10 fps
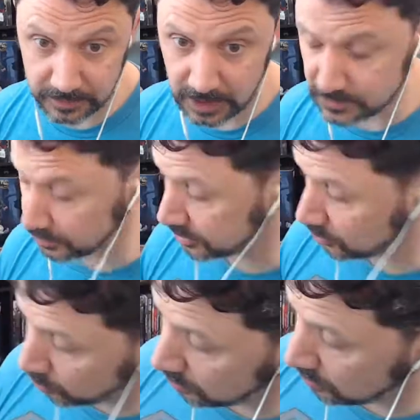Lots of really
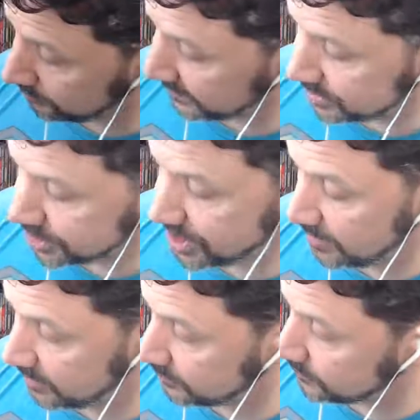cool
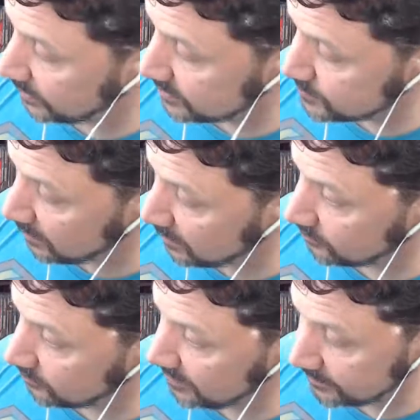enchantment uh, spells
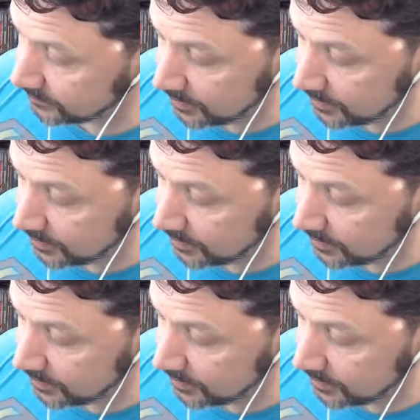from that,